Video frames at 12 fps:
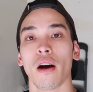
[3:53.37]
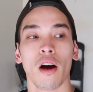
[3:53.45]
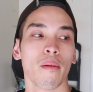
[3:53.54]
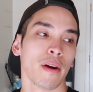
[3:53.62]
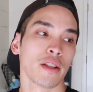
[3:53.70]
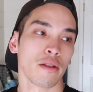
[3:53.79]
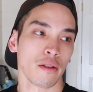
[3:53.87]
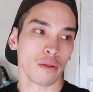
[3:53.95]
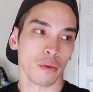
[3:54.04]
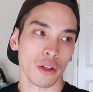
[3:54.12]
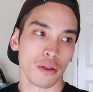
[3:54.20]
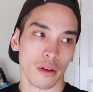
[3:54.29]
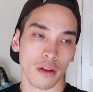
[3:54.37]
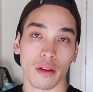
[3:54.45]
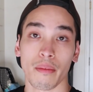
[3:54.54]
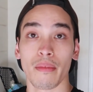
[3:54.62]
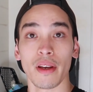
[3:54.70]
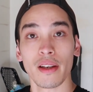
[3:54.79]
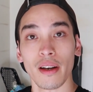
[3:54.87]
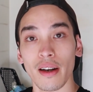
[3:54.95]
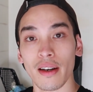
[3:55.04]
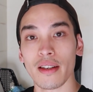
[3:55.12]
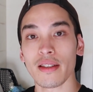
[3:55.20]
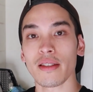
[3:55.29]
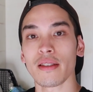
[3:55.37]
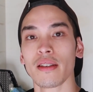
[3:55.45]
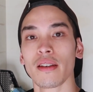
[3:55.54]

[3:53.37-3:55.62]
on my Series 1 trunk because